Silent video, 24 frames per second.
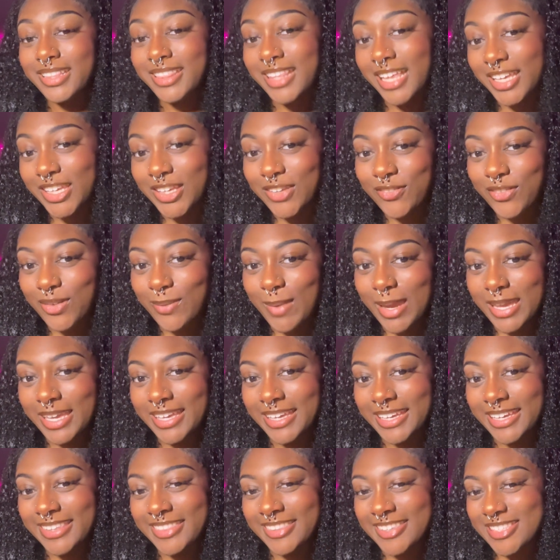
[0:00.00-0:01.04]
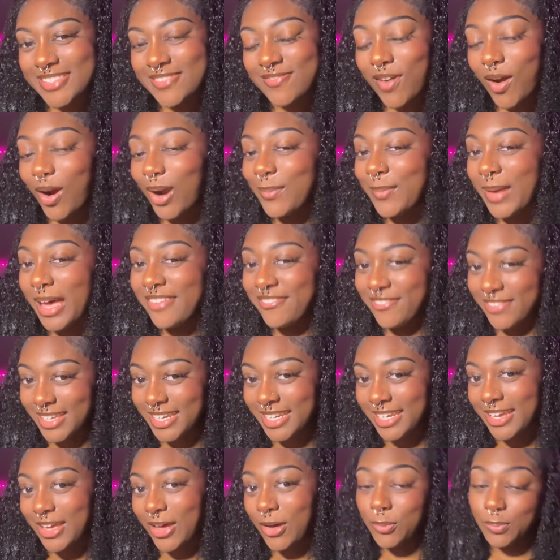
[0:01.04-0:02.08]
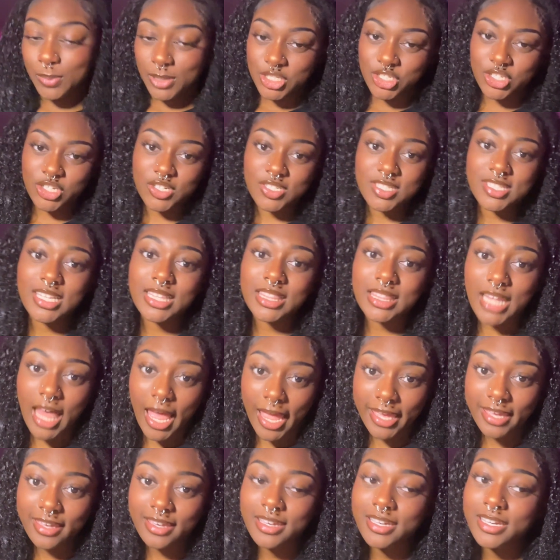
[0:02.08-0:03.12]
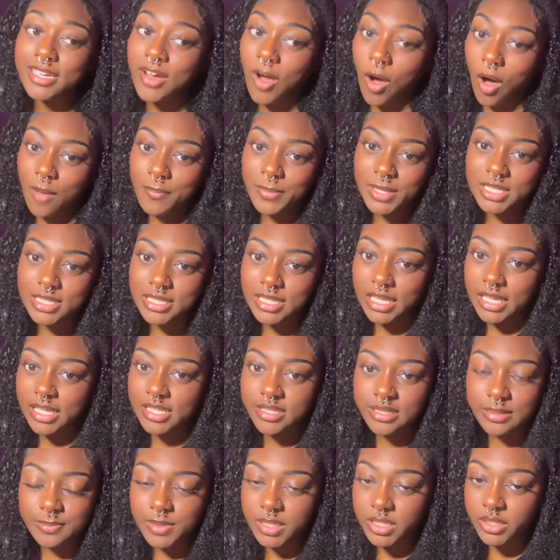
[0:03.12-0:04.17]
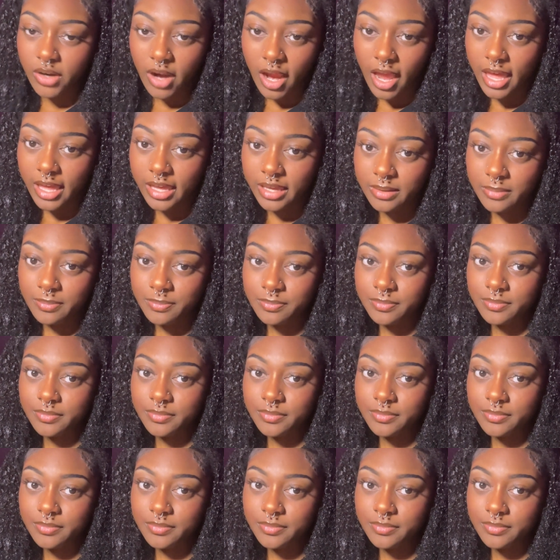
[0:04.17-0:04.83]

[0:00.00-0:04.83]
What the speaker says: Thank you for making it this far in my video. Be sure to like, comment, and subscribe.